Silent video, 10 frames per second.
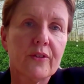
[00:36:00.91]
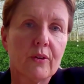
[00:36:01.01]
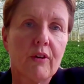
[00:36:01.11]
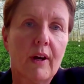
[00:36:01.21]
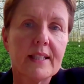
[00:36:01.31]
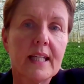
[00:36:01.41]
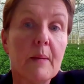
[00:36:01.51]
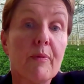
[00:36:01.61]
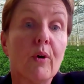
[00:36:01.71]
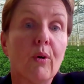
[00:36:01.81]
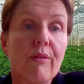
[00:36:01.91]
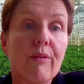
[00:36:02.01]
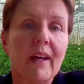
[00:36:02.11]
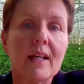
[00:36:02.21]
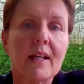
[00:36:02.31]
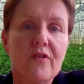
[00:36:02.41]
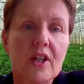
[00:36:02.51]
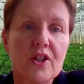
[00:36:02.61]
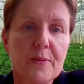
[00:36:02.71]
So trying to keep the whole thing as fresh